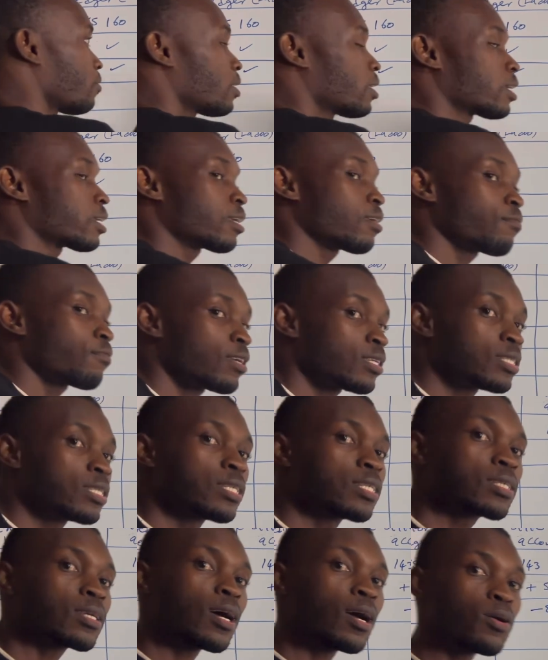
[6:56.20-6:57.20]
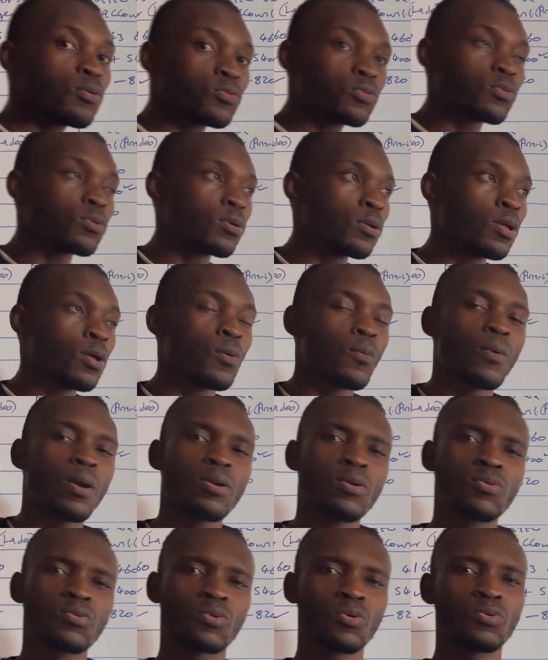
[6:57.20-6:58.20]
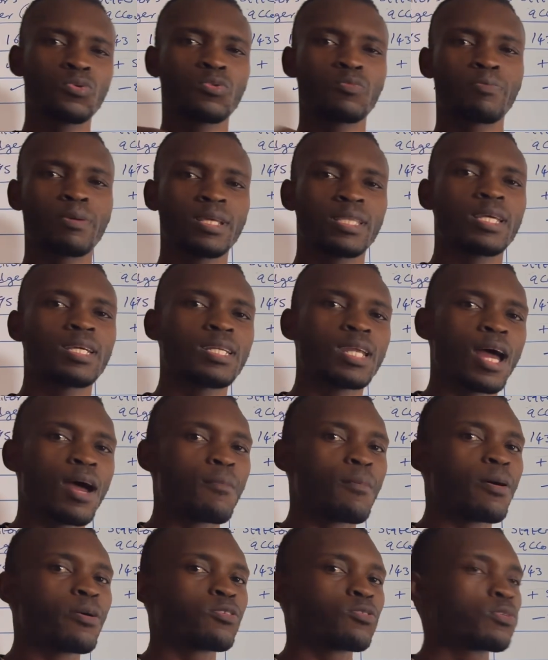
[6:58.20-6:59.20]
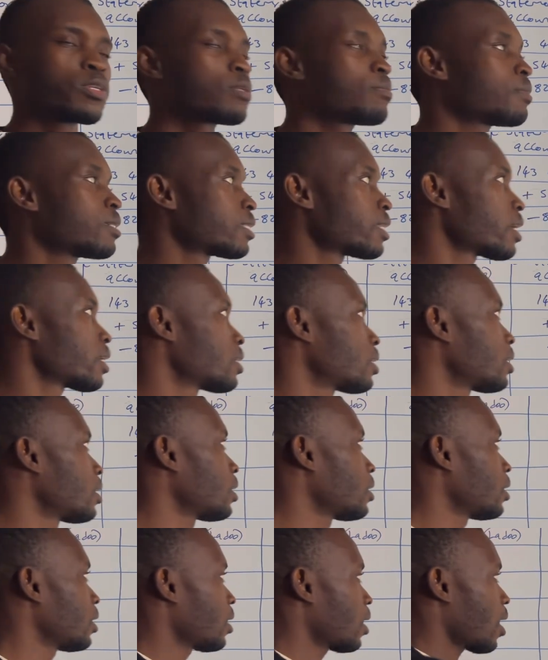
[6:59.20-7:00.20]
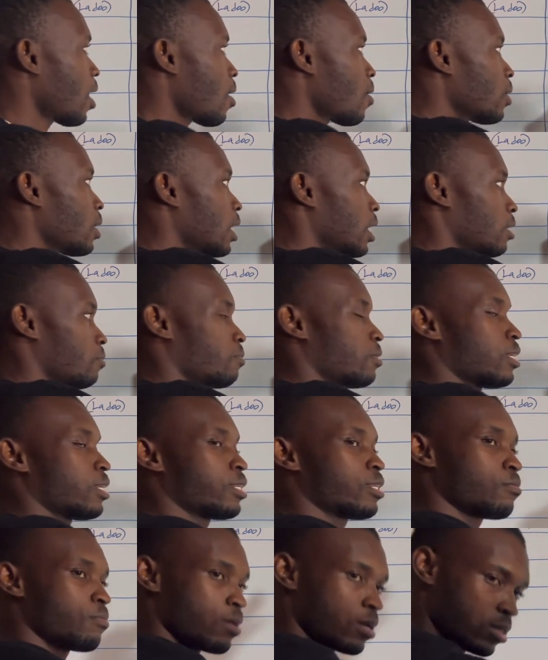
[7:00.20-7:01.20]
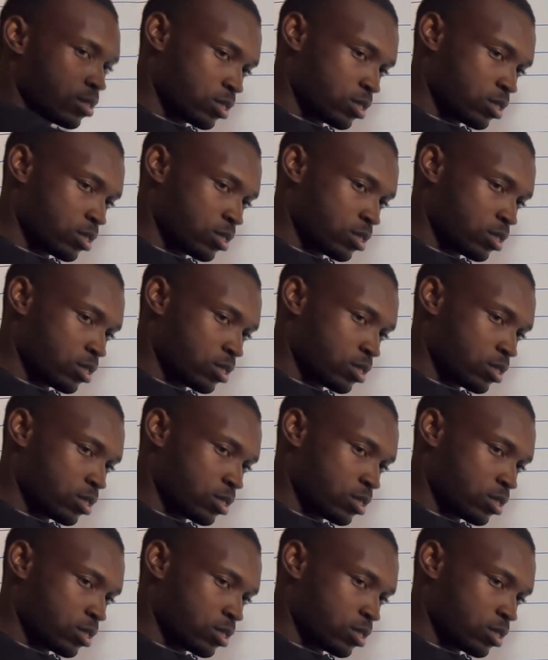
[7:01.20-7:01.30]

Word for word: they give us discount, we are not going to pay that amount, which means that our liability must